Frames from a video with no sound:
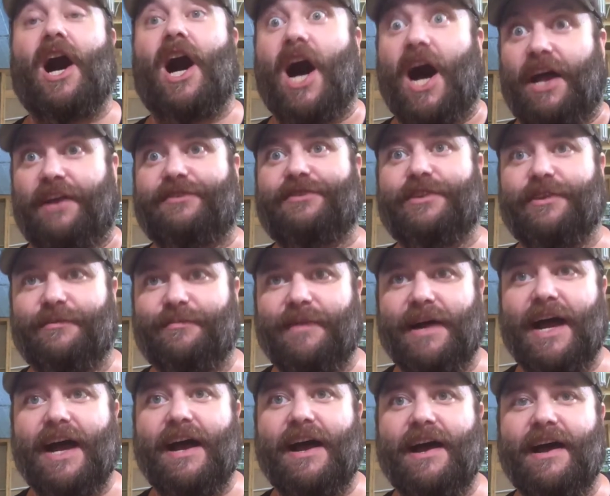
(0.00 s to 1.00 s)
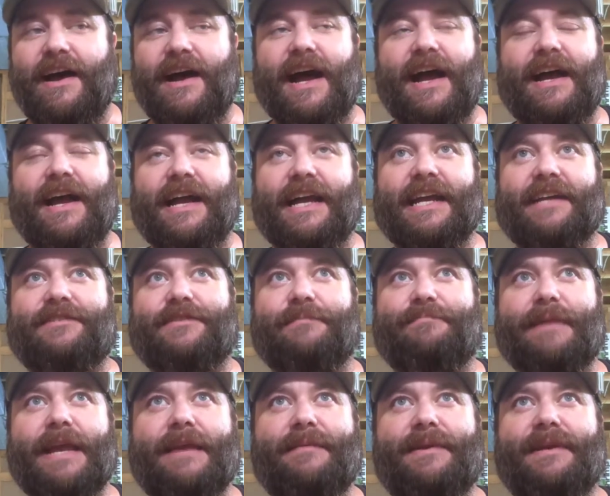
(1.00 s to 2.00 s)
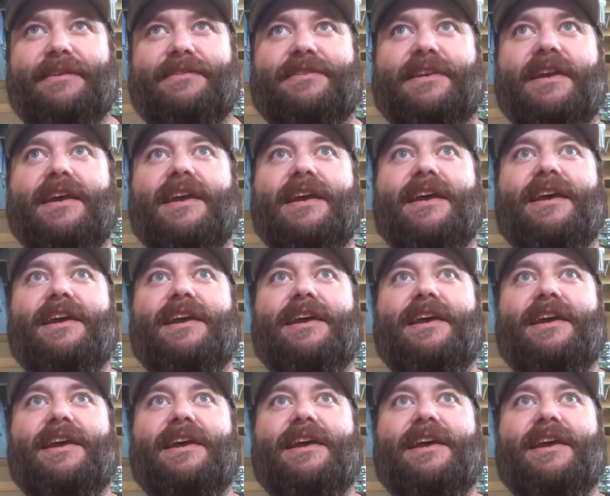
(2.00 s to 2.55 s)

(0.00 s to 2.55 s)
awesome. I got some babies.